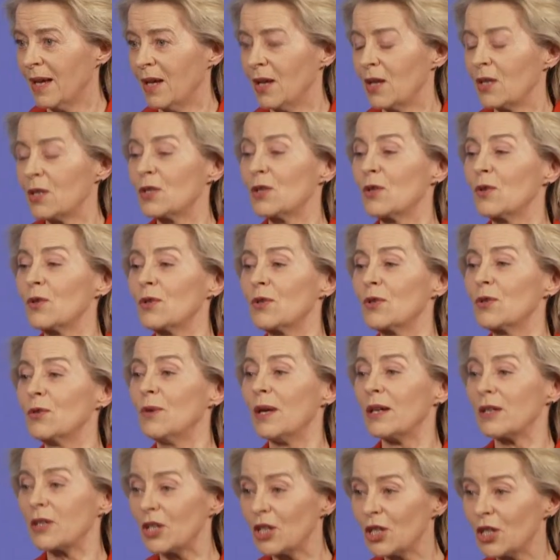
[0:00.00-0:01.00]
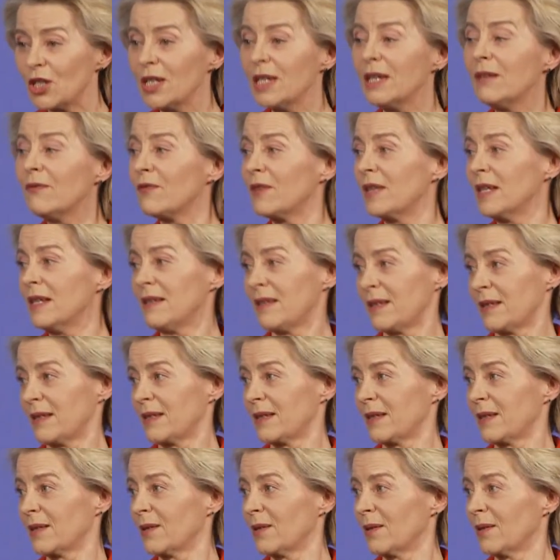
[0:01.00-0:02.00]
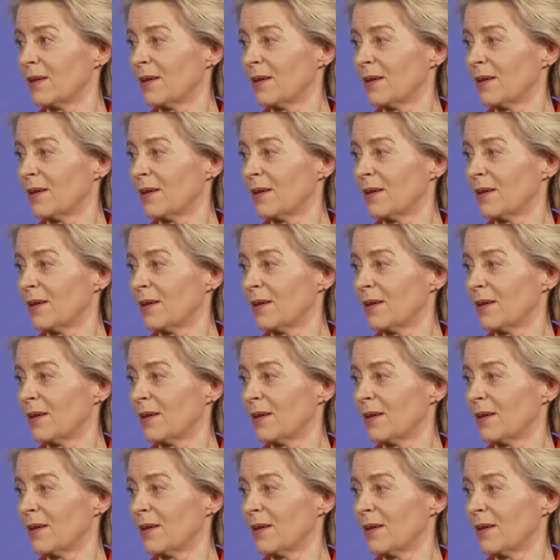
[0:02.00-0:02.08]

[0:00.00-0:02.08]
So to achieve this,